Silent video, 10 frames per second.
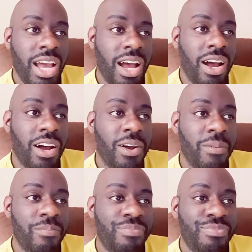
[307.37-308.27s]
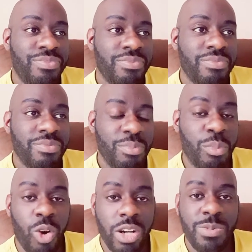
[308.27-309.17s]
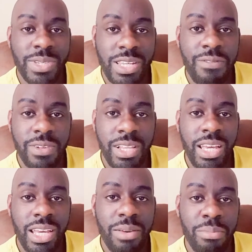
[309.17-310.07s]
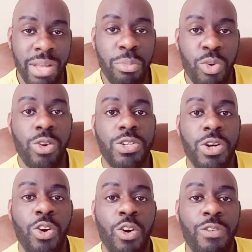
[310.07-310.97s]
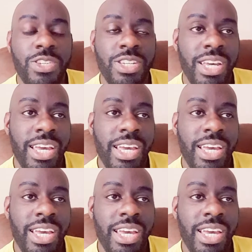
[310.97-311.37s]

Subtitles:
more specifically Blake Bortles turnovers,